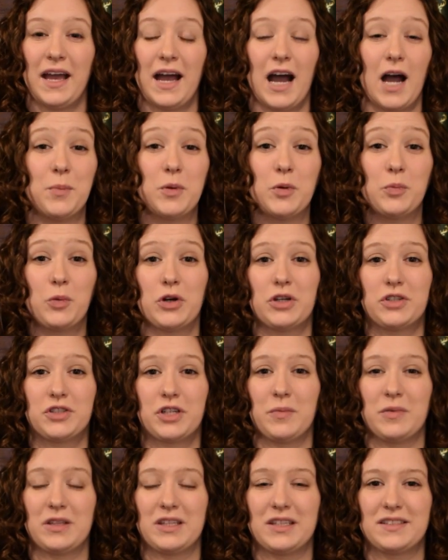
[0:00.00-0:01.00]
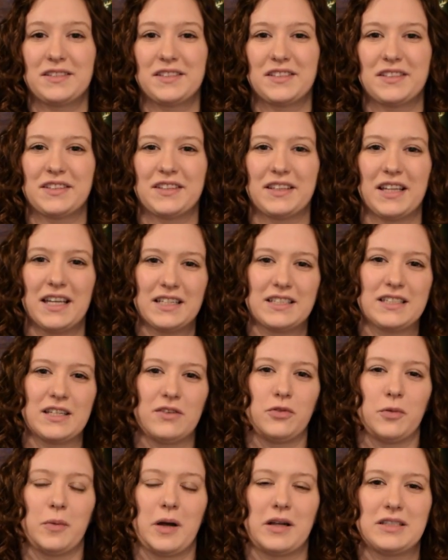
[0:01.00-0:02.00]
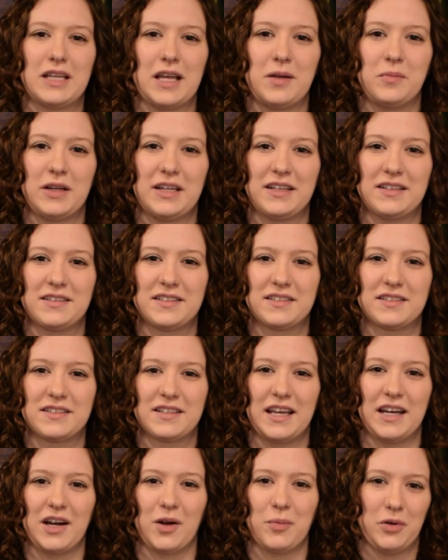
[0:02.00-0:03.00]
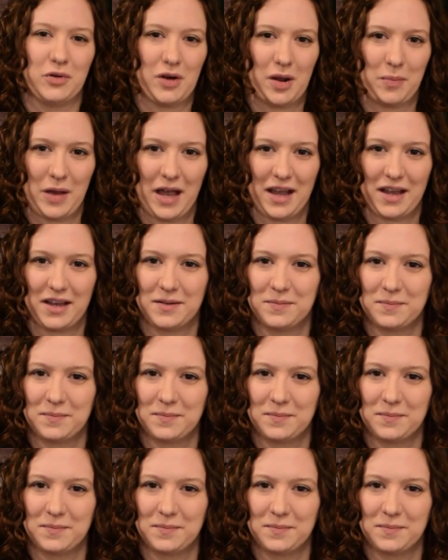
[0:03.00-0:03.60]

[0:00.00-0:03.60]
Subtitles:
I'm going to pour a dram of this, let it sit for about 10 minutes, and I'll be right back.